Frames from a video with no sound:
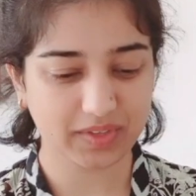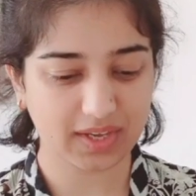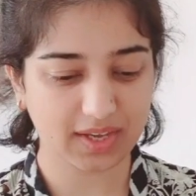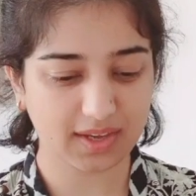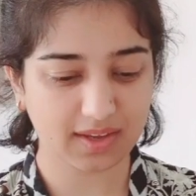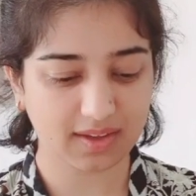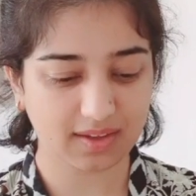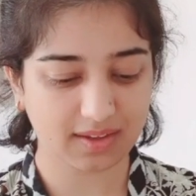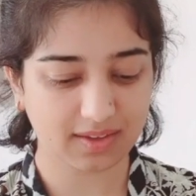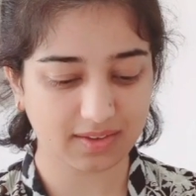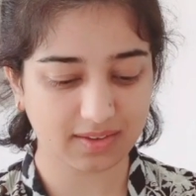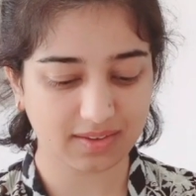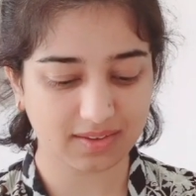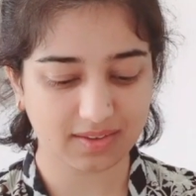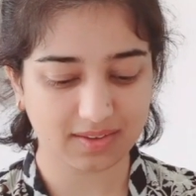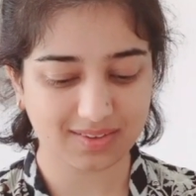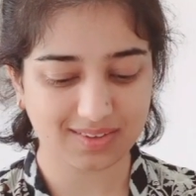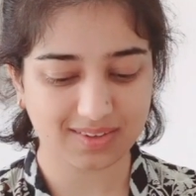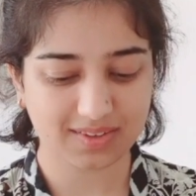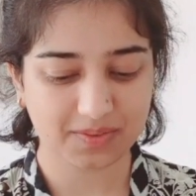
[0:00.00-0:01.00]

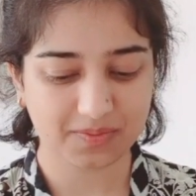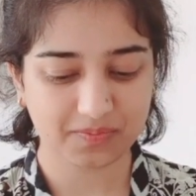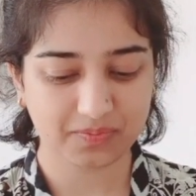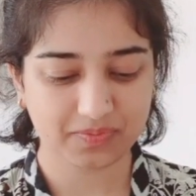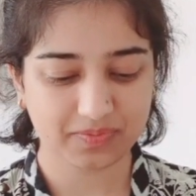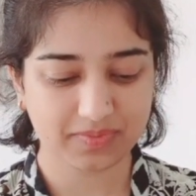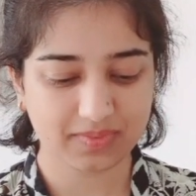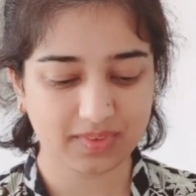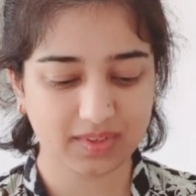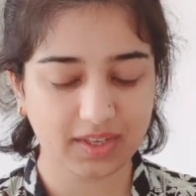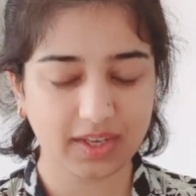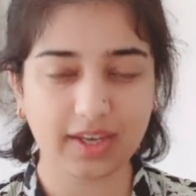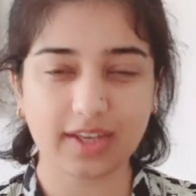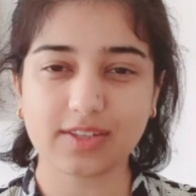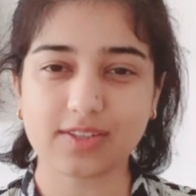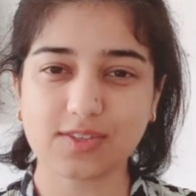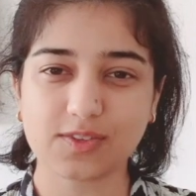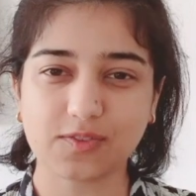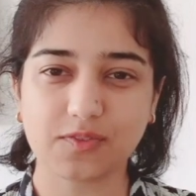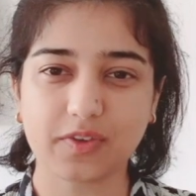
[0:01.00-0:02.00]
And
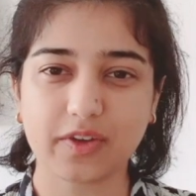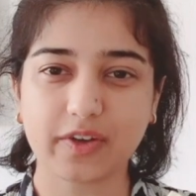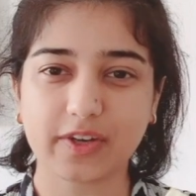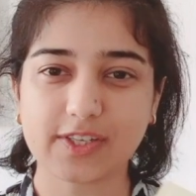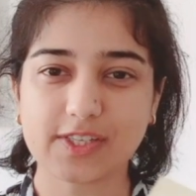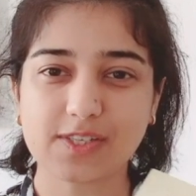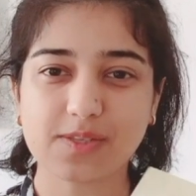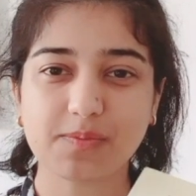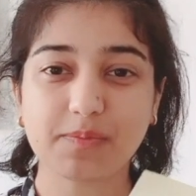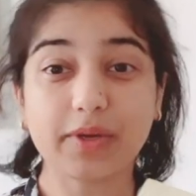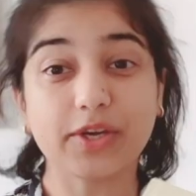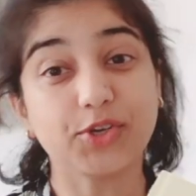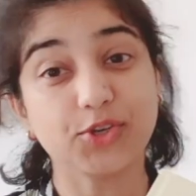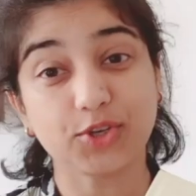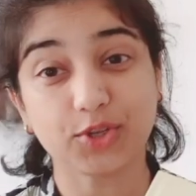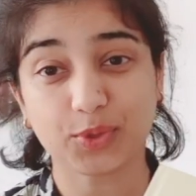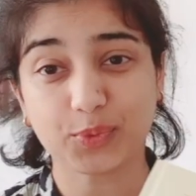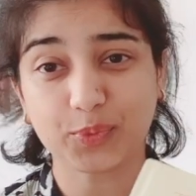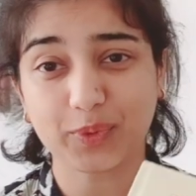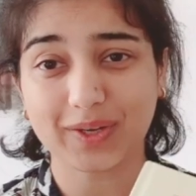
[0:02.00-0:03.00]
it's a very
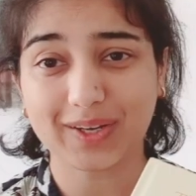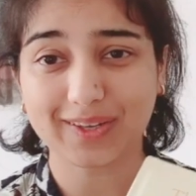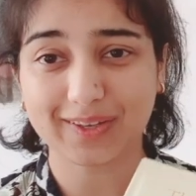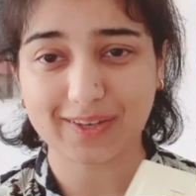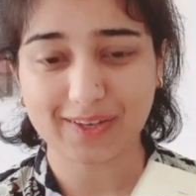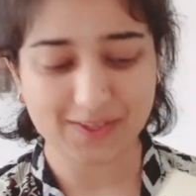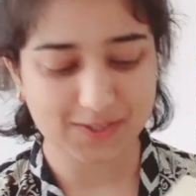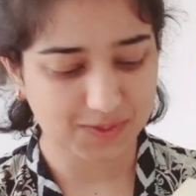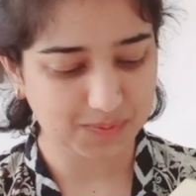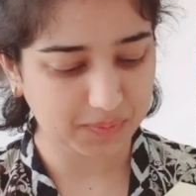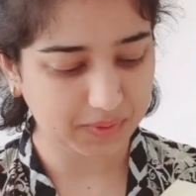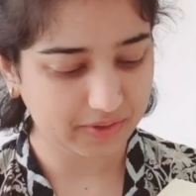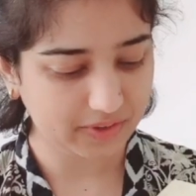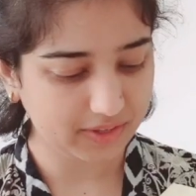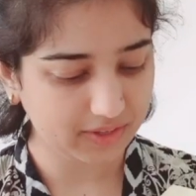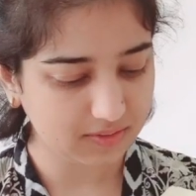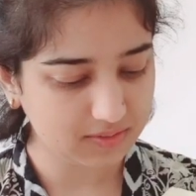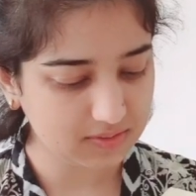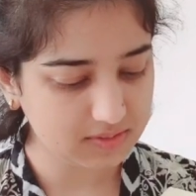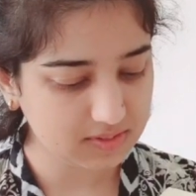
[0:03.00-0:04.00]
special reading
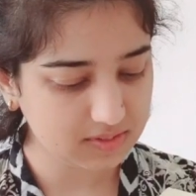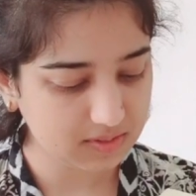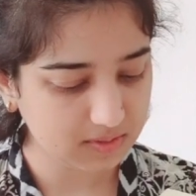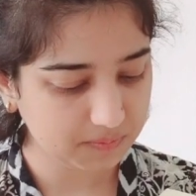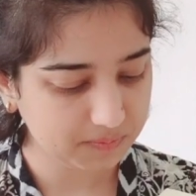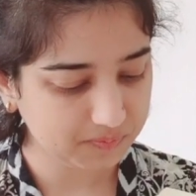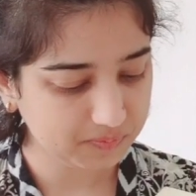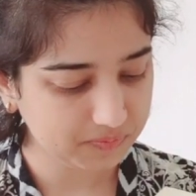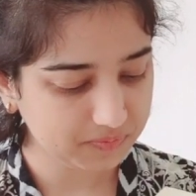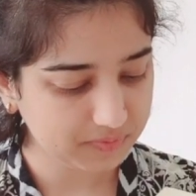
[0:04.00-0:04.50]
experience.